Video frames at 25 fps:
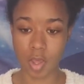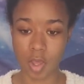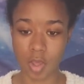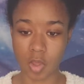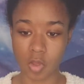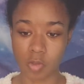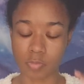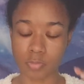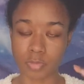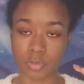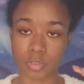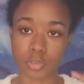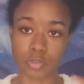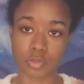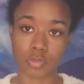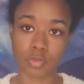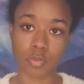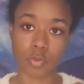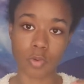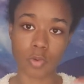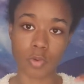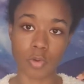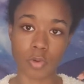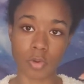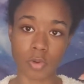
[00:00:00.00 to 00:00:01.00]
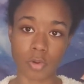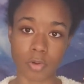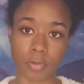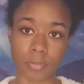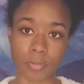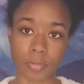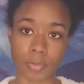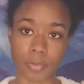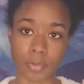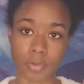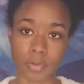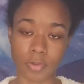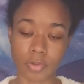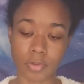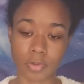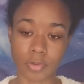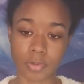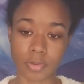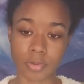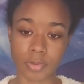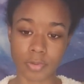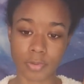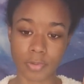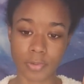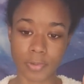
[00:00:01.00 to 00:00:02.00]
absorb
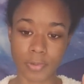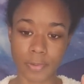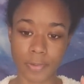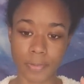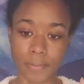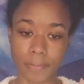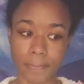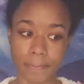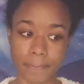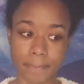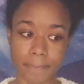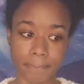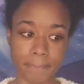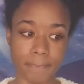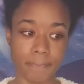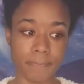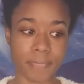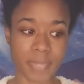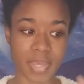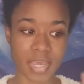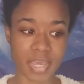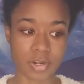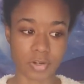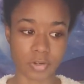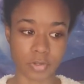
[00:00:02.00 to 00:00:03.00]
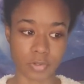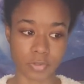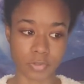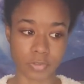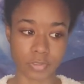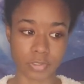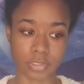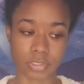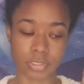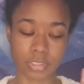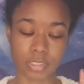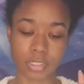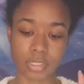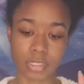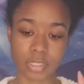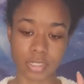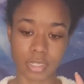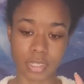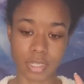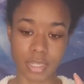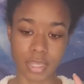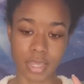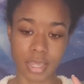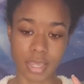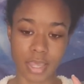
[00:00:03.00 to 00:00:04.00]
metals
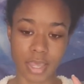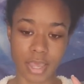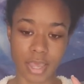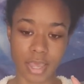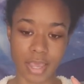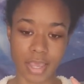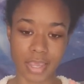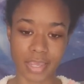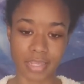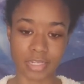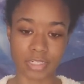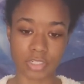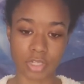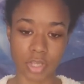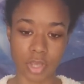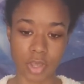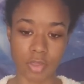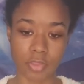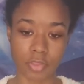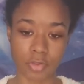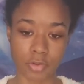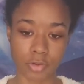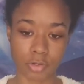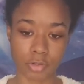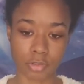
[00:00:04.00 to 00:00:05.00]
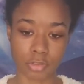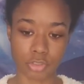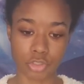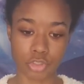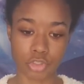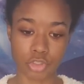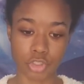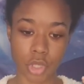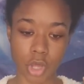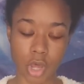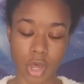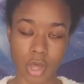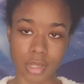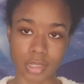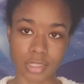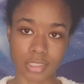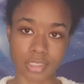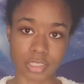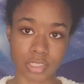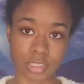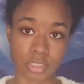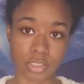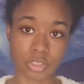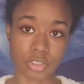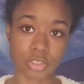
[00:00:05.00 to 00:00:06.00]
and other
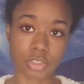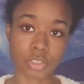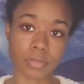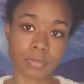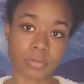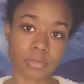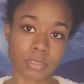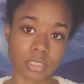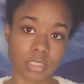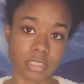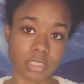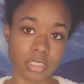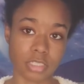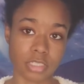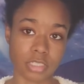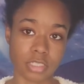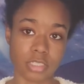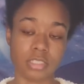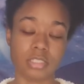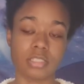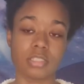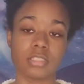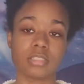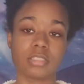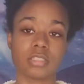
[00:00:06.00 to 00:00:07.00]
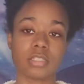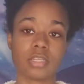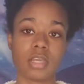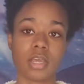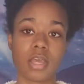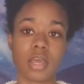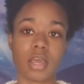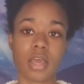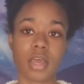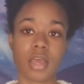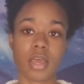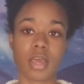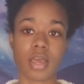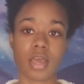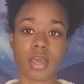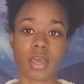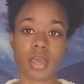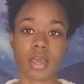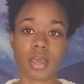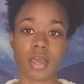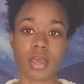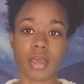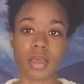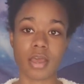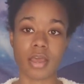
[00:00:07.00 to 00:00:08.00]
toxic substances
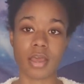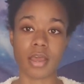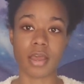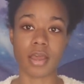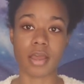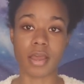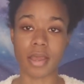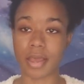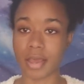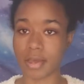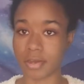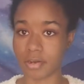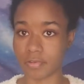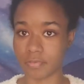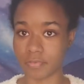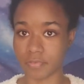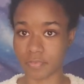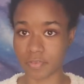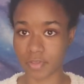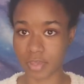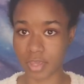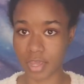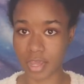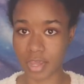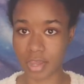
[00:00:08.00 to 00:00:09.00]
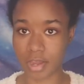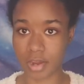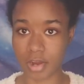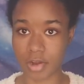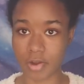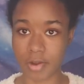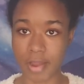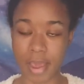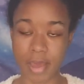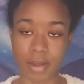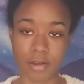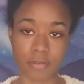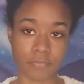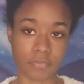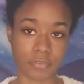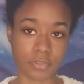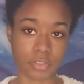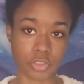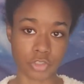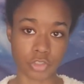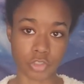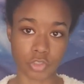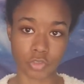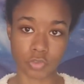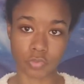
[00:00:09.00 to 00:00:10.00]
out of the air, out of the
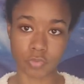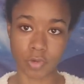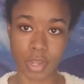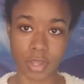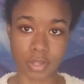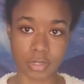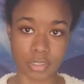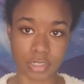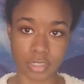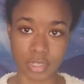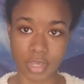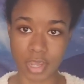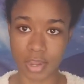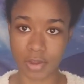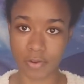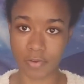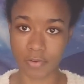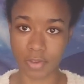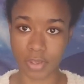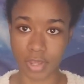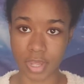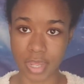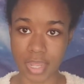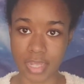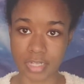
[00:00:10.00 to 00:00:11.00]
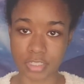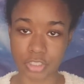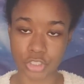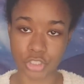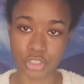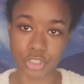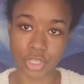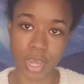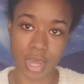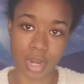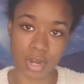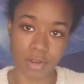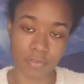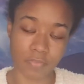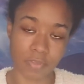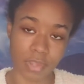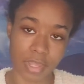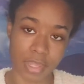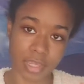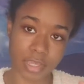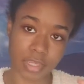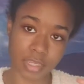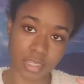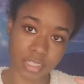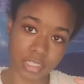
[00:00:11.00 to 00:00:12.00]
surrounding area, and just kind of
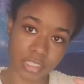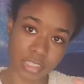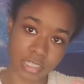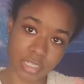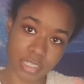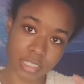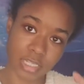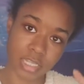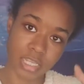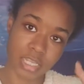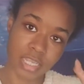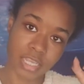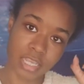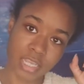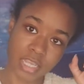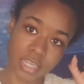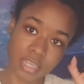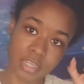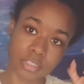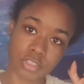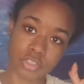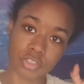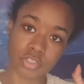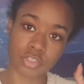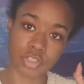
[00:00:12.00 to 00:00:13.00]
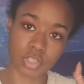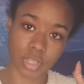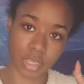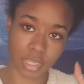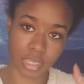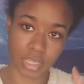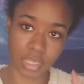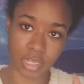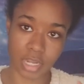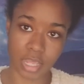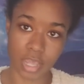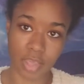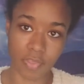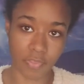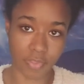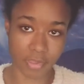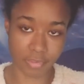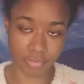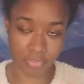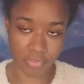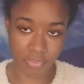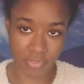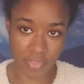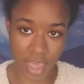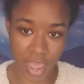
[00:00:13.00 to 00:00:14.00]
like suck it in.
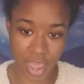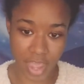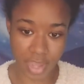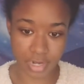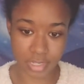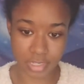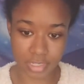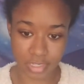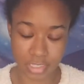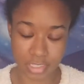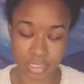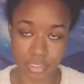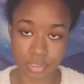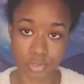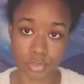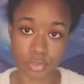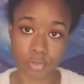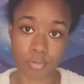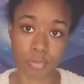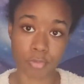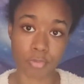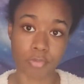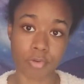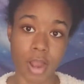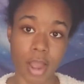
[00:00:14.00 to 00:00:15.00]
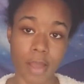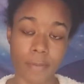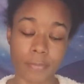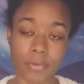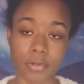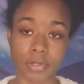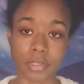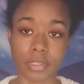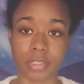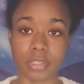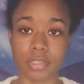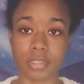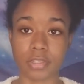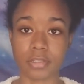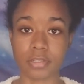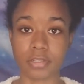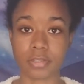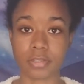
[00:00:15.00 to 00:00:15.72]
Like, that is the property